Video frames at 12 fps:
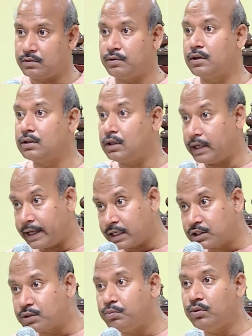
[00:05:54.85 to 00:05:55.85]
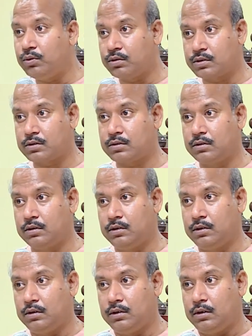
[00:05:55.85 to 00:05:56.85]
for the textbooks,
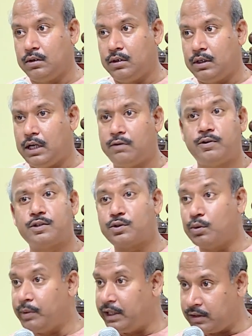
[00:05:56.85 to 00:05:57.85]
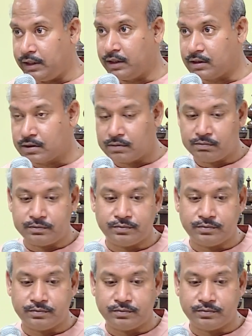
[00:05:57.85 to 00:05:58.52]
and for so many things.